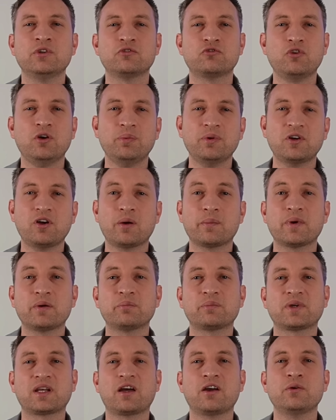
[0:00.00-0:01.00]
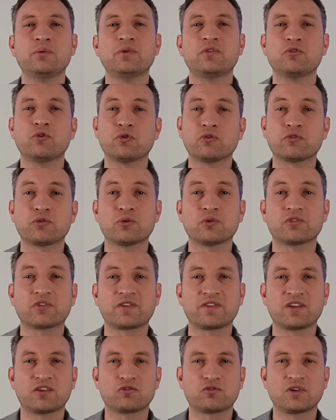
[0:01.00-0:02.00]
Drop a comment below with your thoughts on
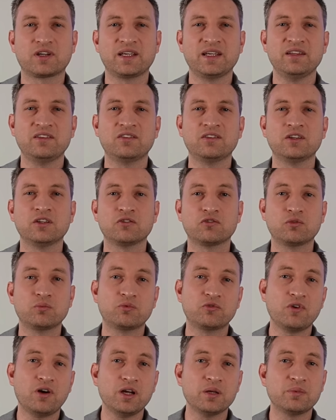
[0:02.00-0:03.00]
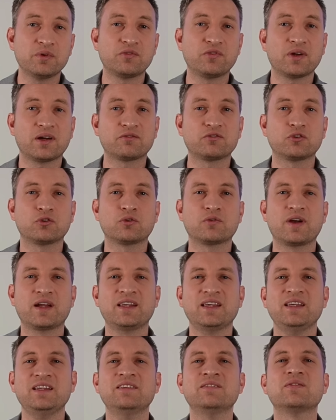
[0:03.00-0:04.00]
this release, subscribe if you haven't
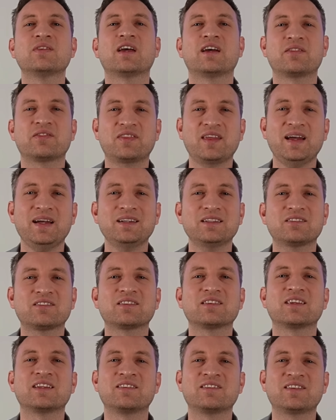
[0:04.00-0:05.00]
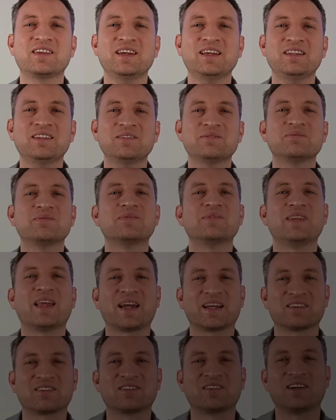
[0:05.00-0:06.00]
already, and thanks until
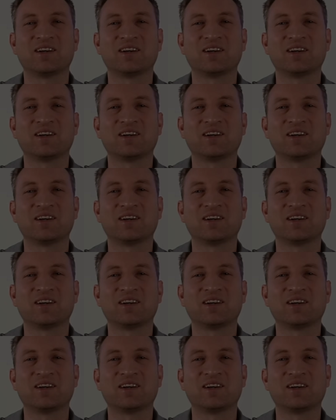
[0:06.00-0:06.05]
next